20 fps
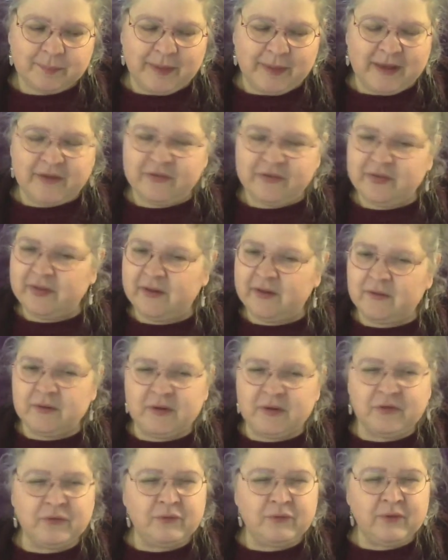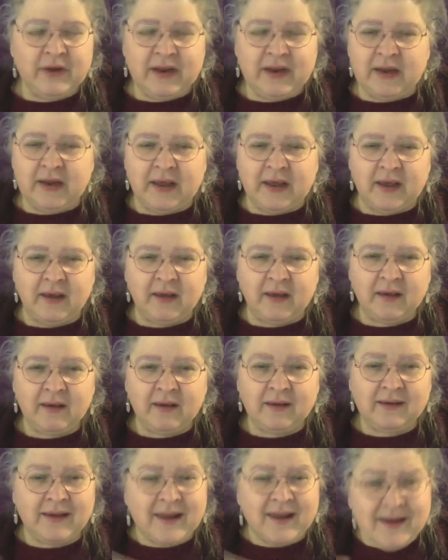because it's really
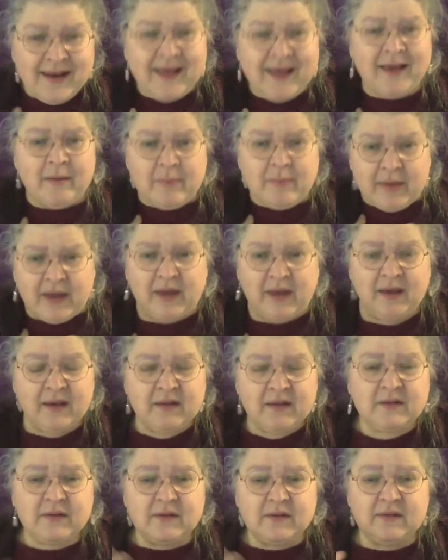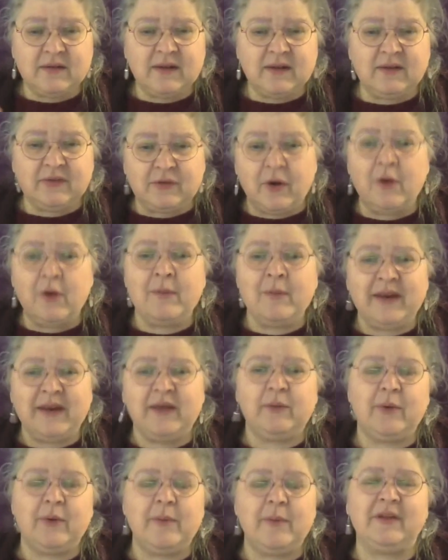killing me to see so
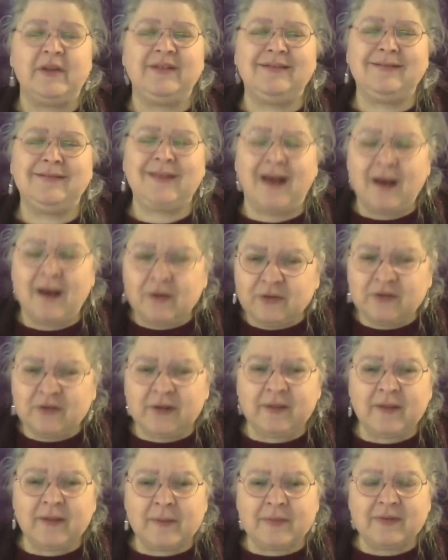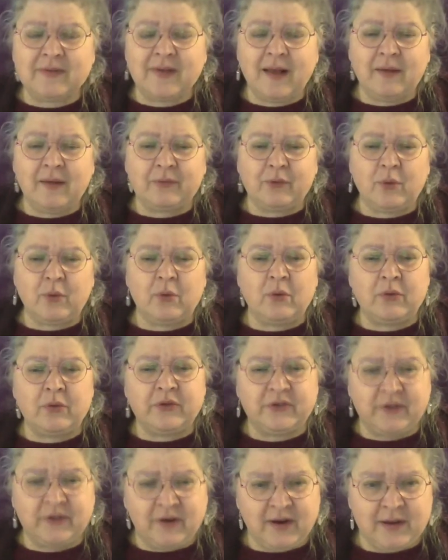many women doubting themselves all
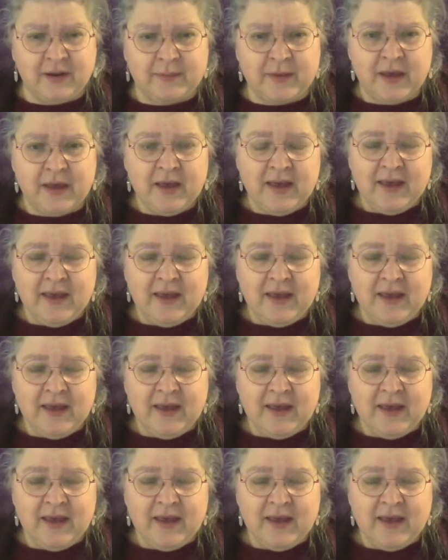the time